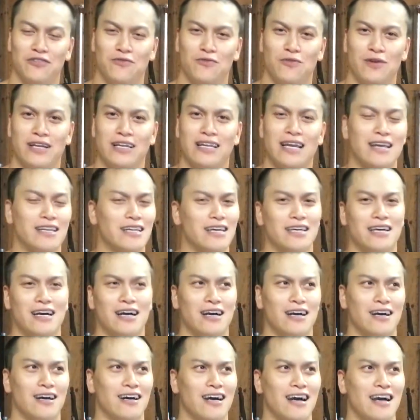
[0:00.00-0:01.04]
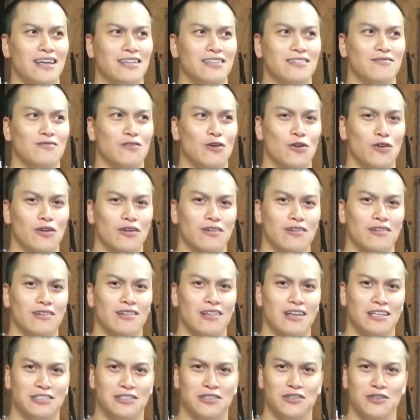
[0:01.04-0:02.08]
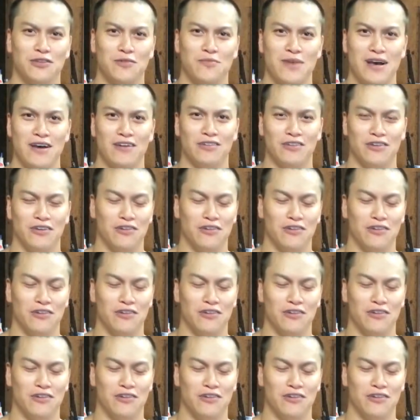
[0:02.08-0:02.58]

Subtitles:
or lost a good amount of thigh size.